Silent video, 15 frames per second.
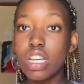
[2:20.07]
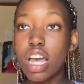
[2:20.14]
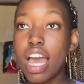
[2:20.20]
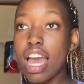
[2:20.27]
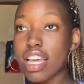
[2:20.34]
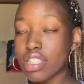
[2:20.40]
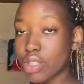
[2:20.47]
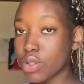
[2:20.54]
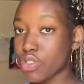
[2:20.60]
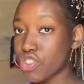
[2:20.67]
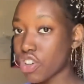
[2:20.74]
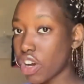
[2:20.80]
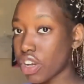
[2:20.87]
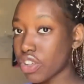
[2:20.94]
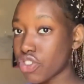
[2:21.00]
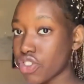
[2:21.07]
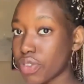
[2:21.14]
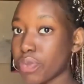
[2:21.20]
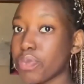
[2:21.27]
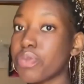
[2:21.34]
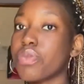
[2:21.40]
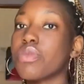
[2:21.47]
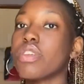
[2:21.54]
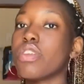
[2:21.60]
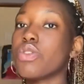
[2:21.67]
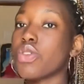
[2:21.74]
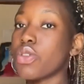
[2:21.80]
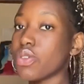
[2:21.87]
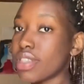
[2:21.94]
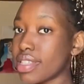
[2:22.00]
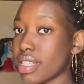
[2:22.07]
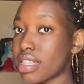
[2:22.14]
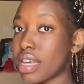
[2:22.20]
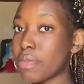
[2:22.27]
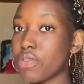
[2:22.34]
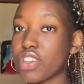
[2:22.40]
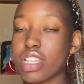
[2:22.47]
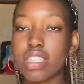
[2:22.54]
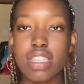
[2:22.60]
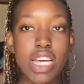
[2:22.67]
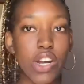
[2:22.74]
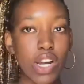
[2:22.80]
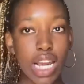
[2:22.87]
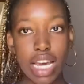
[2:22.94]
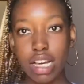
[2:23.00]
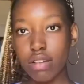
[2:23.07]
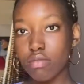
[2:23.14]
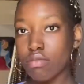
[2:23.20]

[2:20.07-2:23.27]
and sociology. So those are the subjects that are like